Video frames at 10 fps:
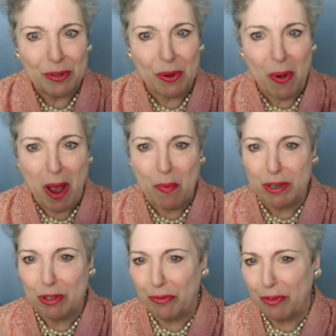so i
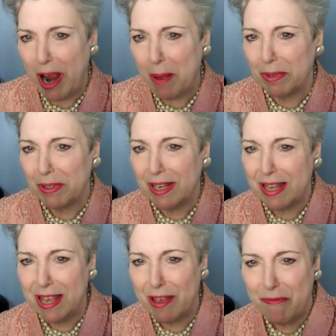wonder if you're able to
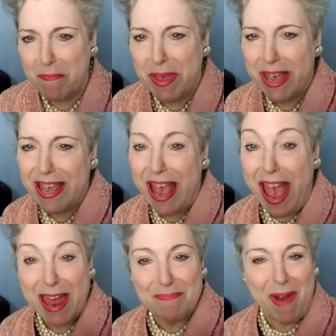give me
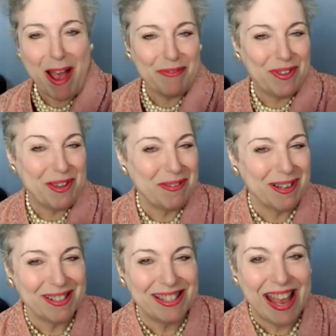and my
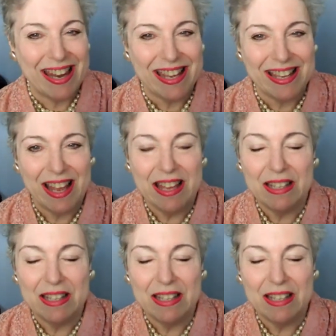viewers any